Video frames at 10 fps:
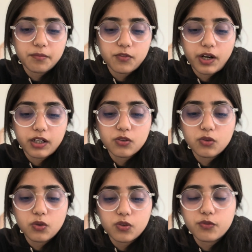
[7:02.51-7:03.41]
Try
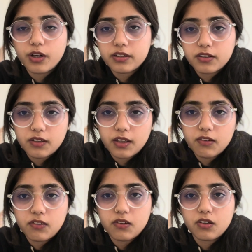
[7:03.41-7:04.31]
to look for other
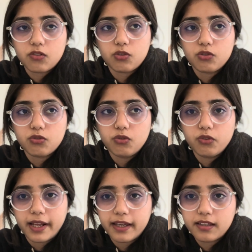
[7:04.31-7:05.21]
things. Do you
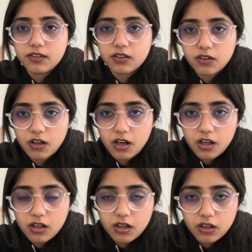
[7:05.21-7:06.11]
like their
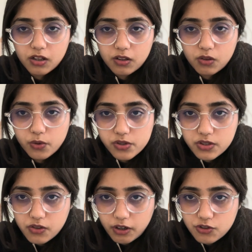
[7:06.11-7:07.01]
course
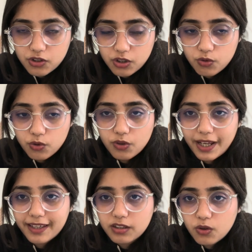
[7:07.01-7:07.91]
structure? Do you
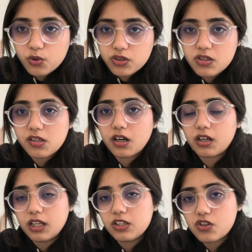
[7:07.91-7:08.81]
like the courses they are
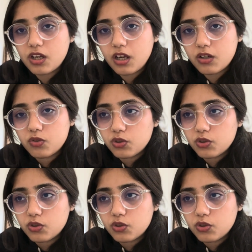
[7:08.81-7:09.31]
teaching?